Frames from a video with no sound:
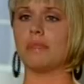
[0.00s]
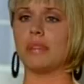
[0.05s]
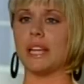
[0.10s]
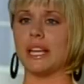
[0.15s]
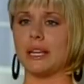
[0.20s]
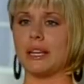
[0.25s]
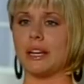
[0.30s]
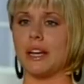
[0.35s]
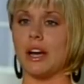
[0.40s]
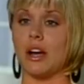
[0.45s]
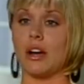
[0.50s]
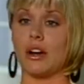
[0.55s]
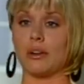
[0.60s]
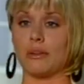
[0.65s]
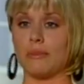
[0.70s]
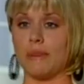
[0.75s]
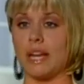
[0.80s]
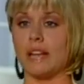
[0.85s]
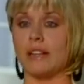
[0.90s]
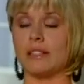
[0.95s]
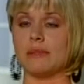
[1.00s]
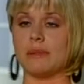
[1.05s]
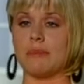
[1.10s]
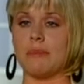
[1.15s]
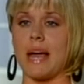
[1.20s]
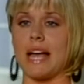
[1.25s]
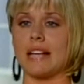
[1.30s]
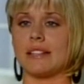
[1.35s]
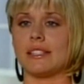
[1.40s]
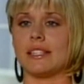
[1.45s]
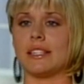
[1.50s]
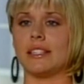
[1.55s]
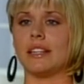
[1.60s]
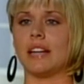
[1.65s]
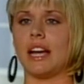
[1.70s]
Blake, or my husband, passing.